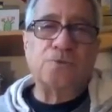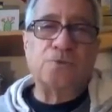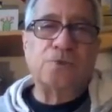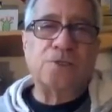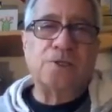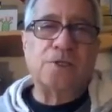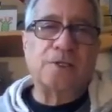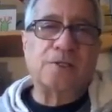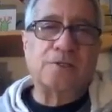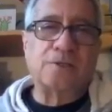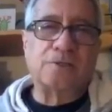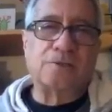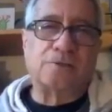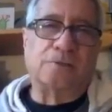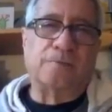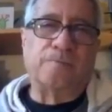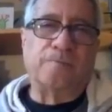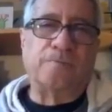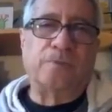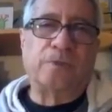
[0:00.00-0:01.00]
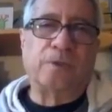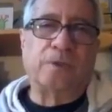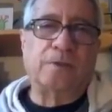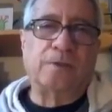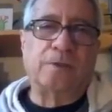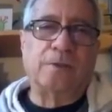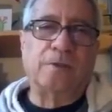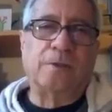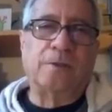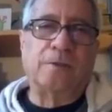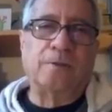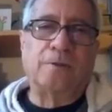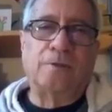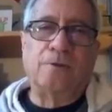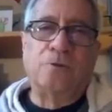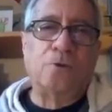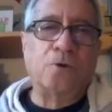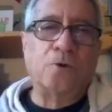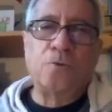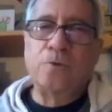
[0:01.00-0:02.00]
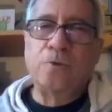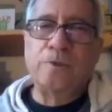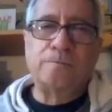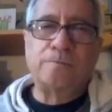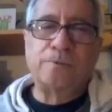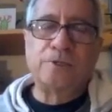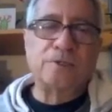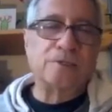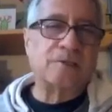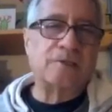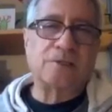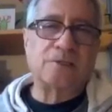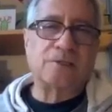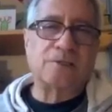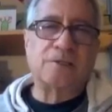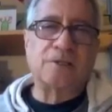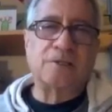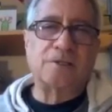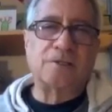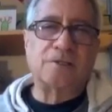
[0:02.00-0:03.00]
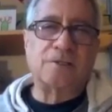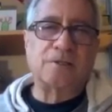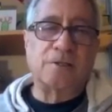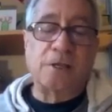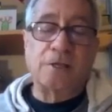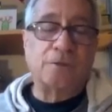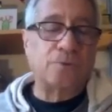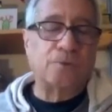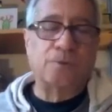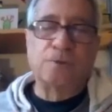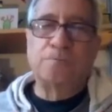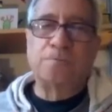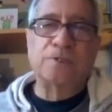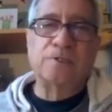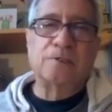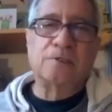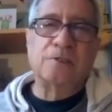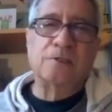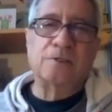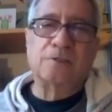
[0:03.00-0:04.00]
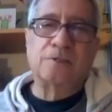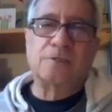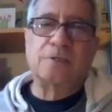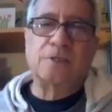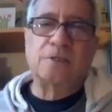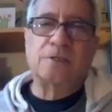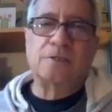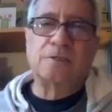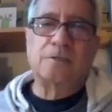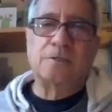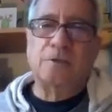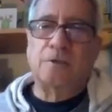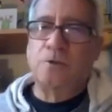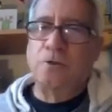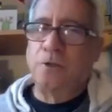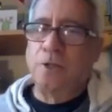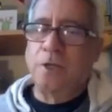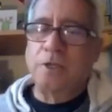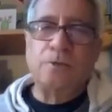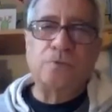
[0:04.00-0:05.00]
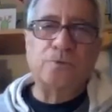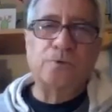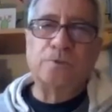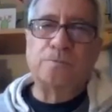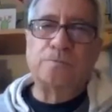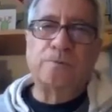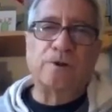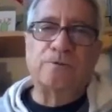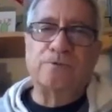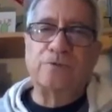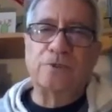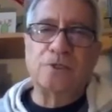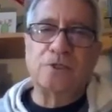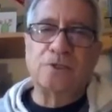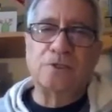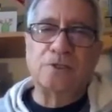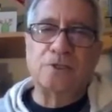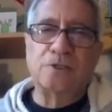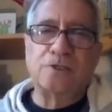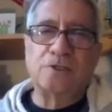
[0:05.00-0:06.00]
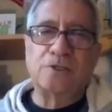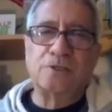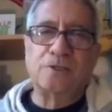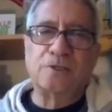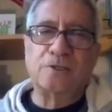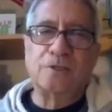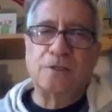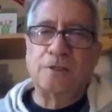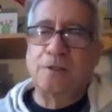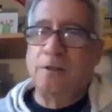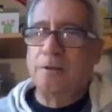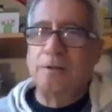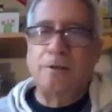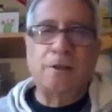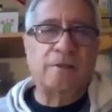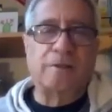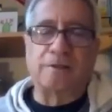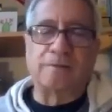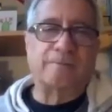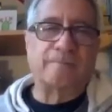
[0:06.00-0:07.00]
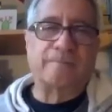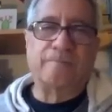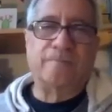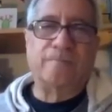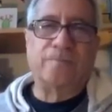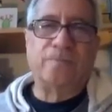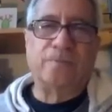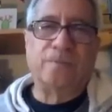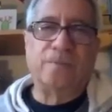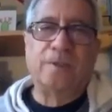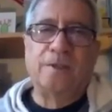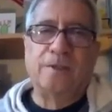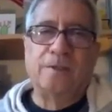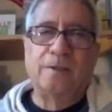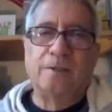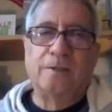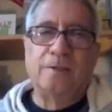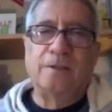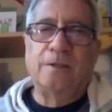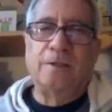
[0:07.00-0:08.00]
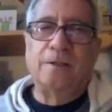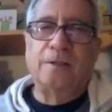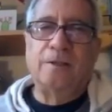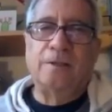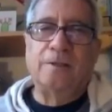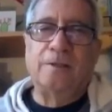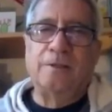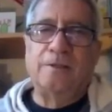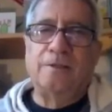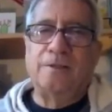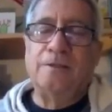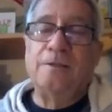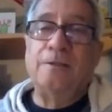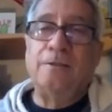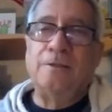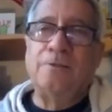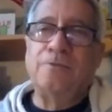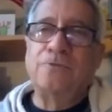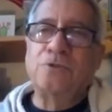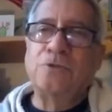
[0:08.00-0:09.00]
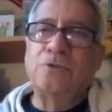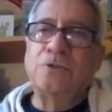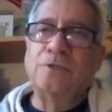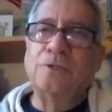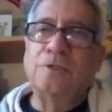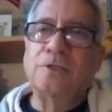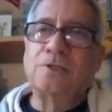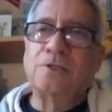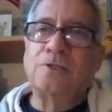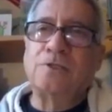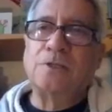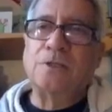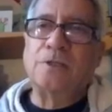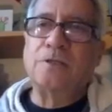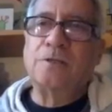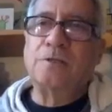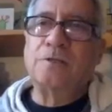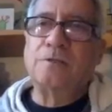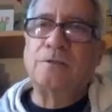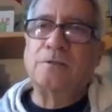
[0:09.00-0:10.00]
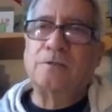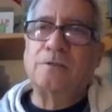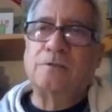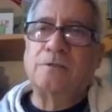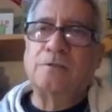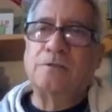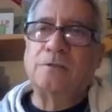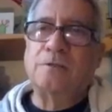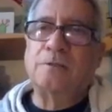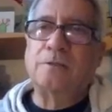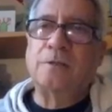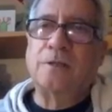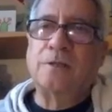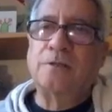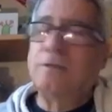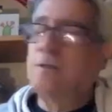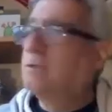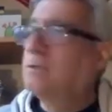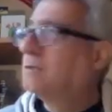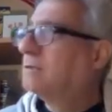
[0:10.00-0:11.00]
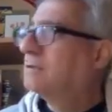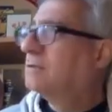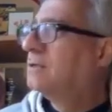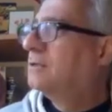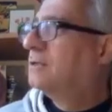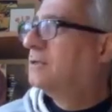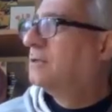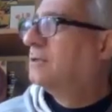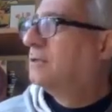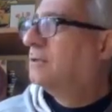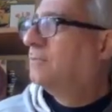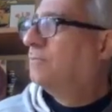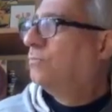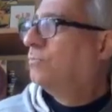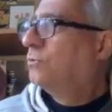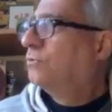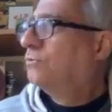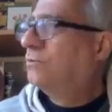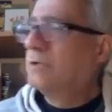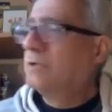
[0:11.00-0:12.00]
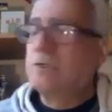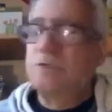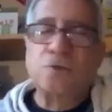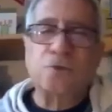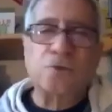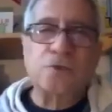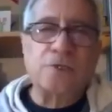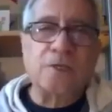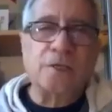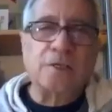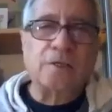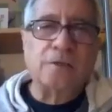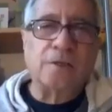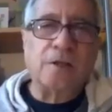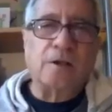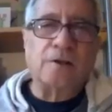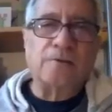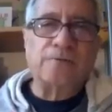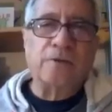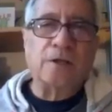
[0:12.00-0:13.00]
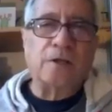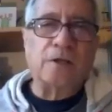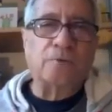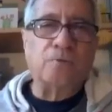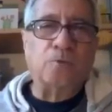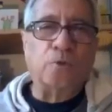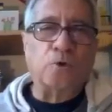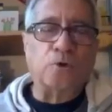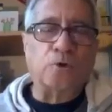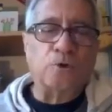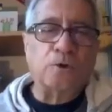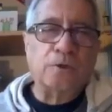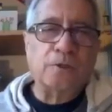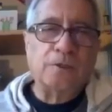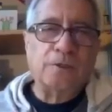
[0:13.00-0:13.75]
was necessary, nor with the princely states, neither with the princely states, neither with the provinces, nothing. Uh, even to the extent that uh, I think the first or second Afghan war